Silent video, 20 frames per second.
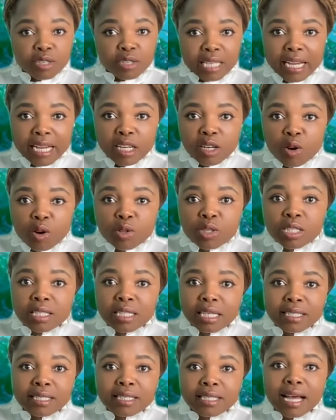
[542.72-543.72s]

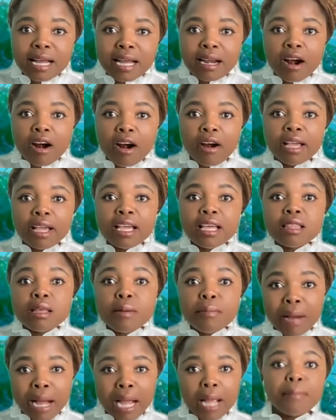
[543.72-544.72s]
diagnostics that are in the
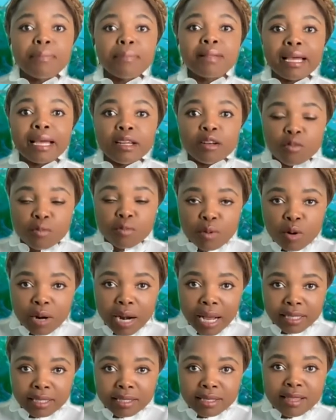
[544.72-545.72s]
pipeline of
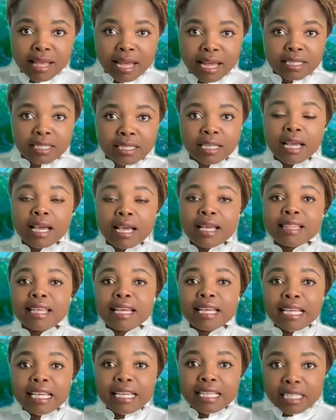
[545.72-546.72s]
products that
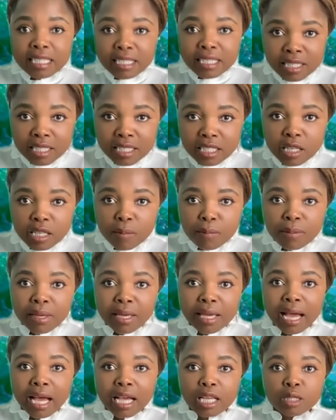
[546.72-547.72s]
the
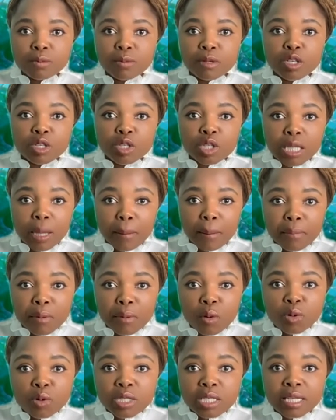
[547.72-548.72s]
EDCTP has been
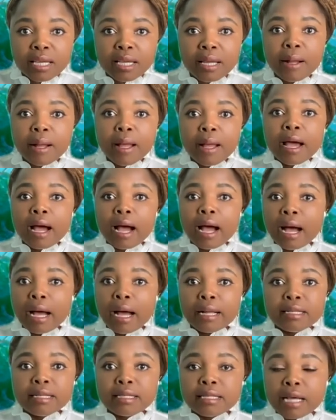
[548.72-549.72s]
supporting.
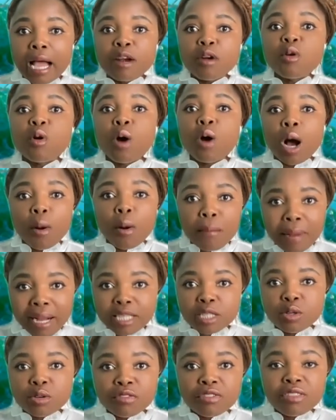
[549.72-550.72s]
And I don't know how
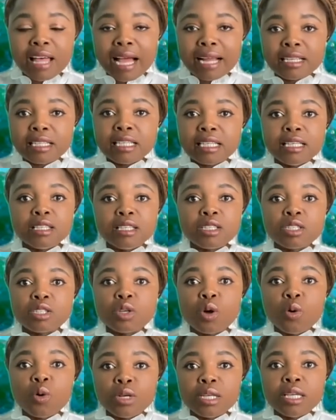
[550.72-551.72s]
much of that is
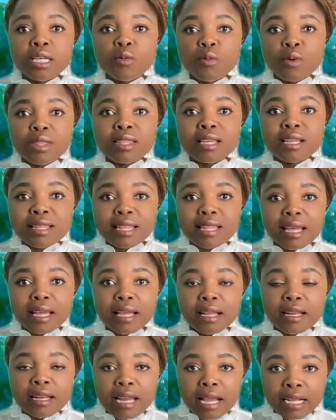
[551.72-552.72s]
only within
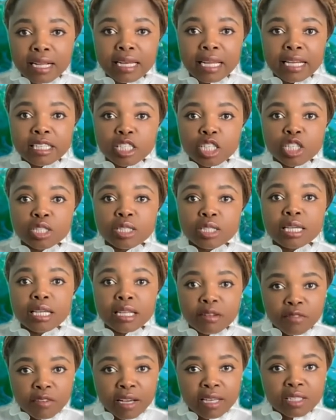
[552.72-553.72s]
the neglected
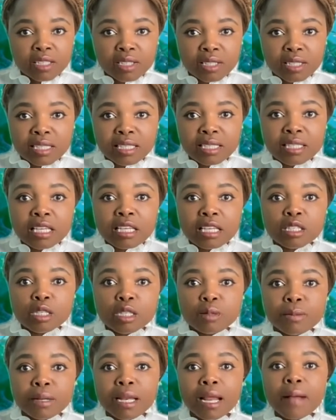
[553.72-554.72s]
infectious
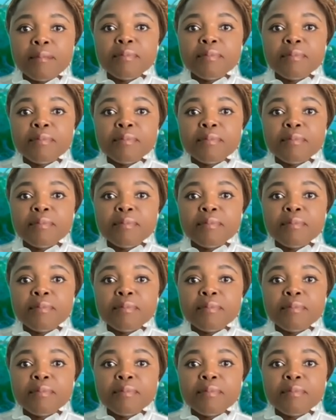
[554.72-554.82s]
diseases, but